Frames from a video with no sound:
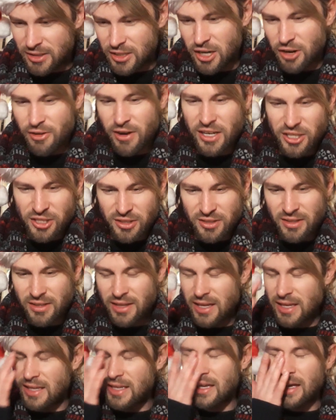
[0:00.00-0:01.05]
direction that
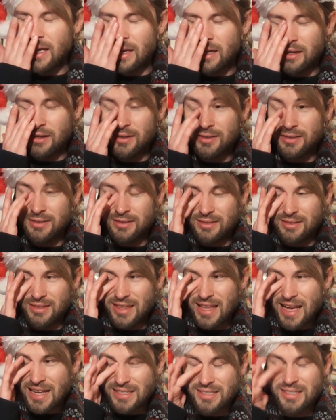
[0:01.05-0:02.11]
they get,
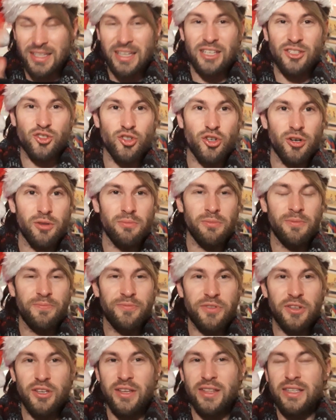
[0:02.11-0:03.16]
that's their job.
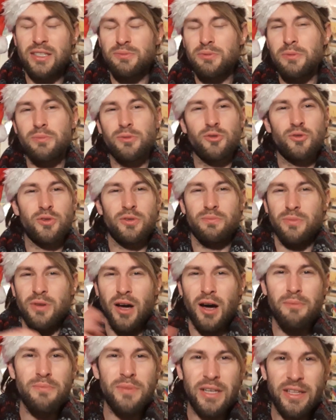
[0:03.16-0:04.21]
You get these people who are
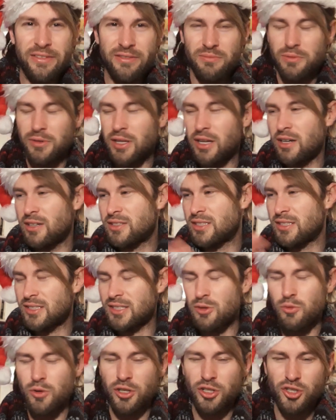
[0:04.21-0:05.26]
unbelievable artists. They
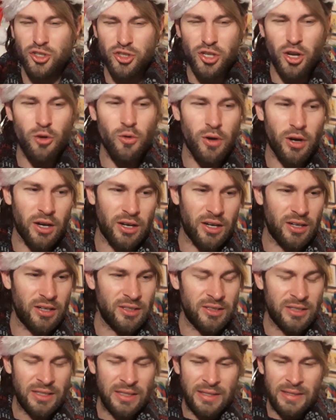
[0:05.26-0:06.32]
work so
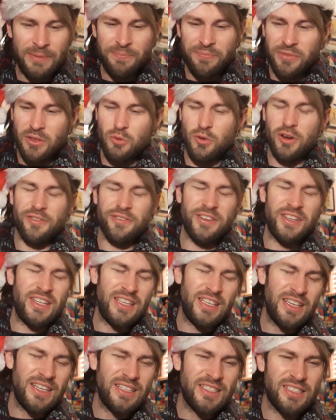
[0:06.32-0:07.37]
hard. They work for
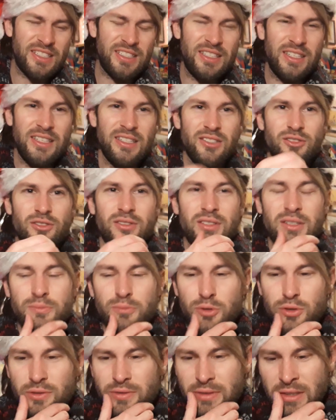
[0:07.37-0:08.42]
years and years on these
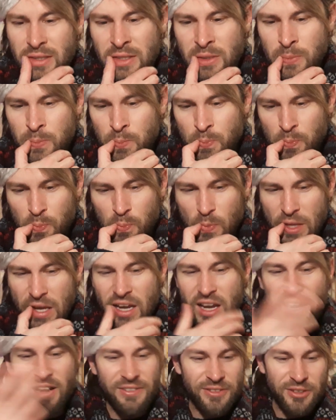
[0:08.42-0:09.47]
movies. And
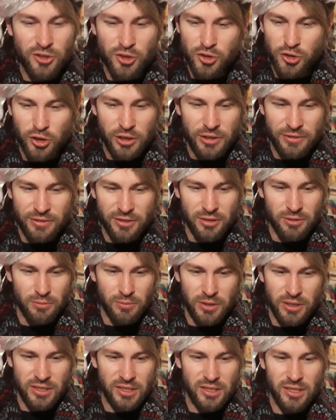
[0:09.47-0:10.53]
I feel sorry for them
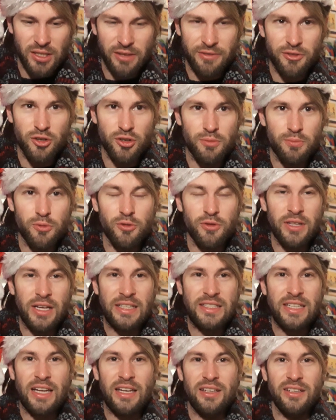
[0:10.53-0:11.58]
because it's like, if you're going to put all that
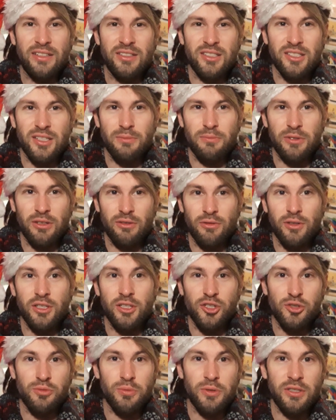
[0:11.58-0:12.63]
talent in something, really you
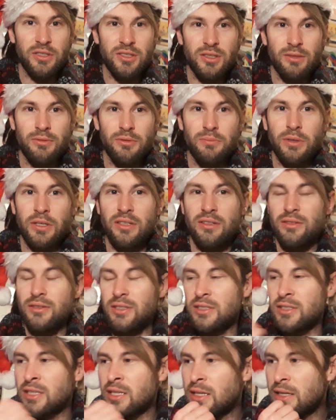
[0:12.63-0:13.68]
should put it in something better than
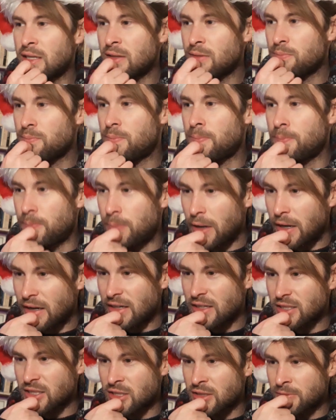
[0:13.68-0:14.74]
this.
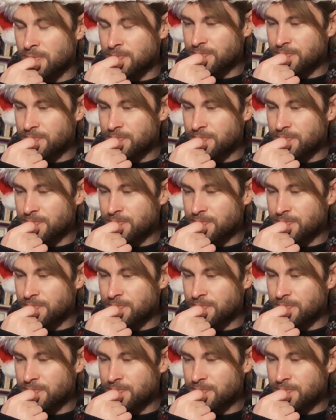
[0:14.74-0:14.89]
But